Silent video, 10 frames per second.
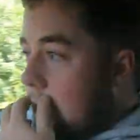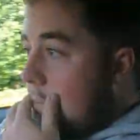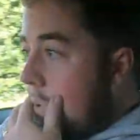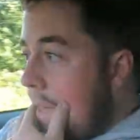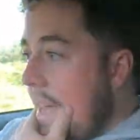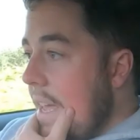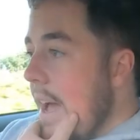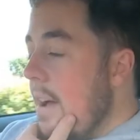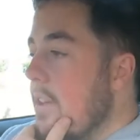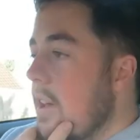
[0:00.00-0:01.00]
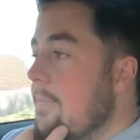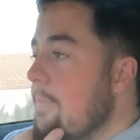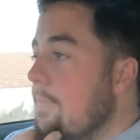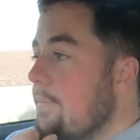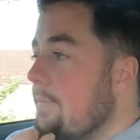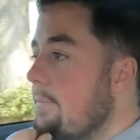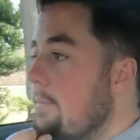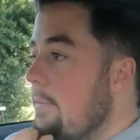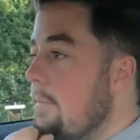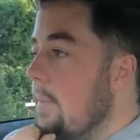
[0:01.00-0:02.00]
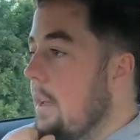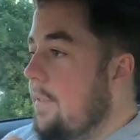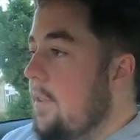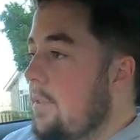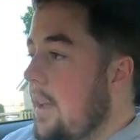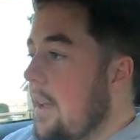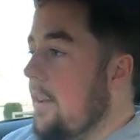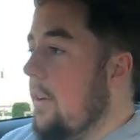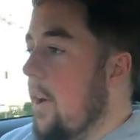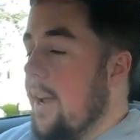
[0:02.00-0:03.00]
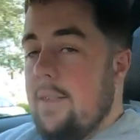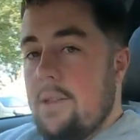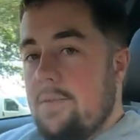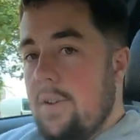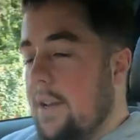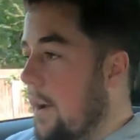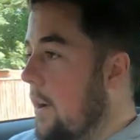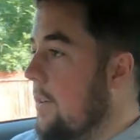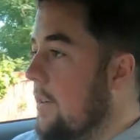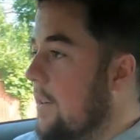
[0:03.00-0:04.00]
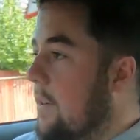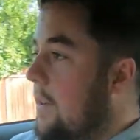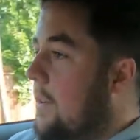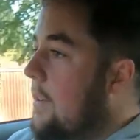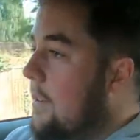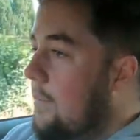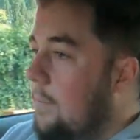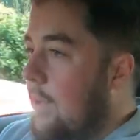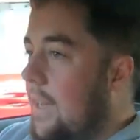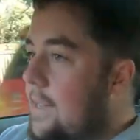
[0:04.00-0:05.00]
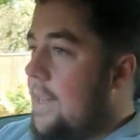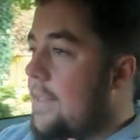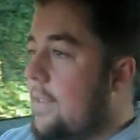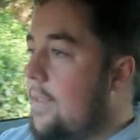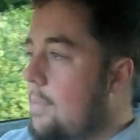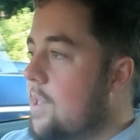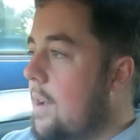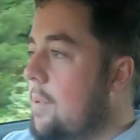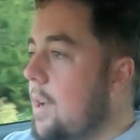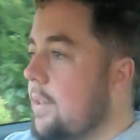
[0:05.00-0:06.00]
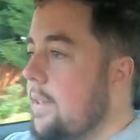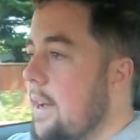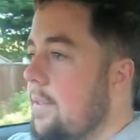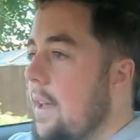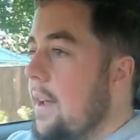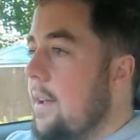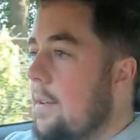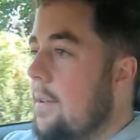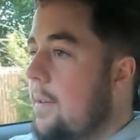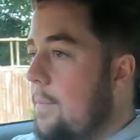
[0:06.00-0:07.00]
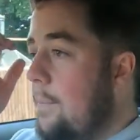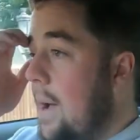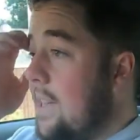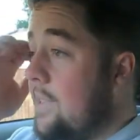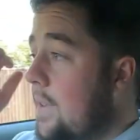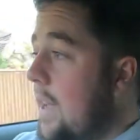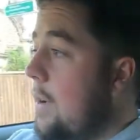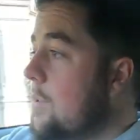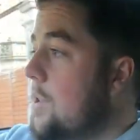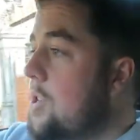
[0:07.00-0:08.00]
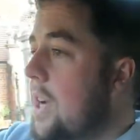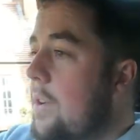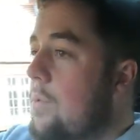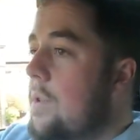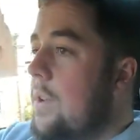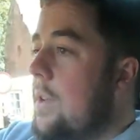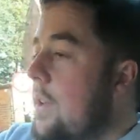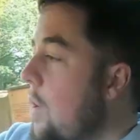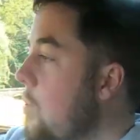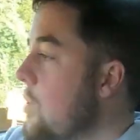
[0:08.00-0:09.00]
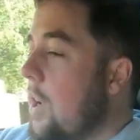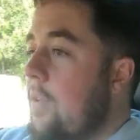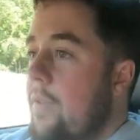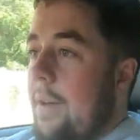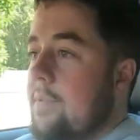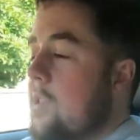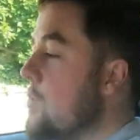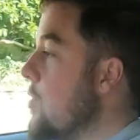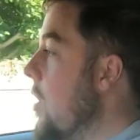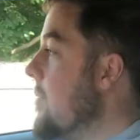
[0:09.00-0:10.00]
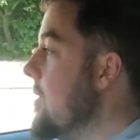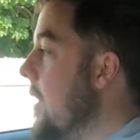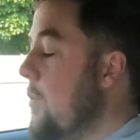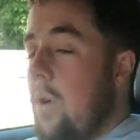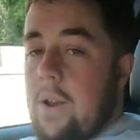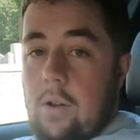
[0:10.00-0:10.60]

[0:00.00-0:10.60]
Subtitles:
But there you have it. If you did like this video, please hit the thumbs up button down there. It massively helps the channel. Also, if you haven't subscribed yet, why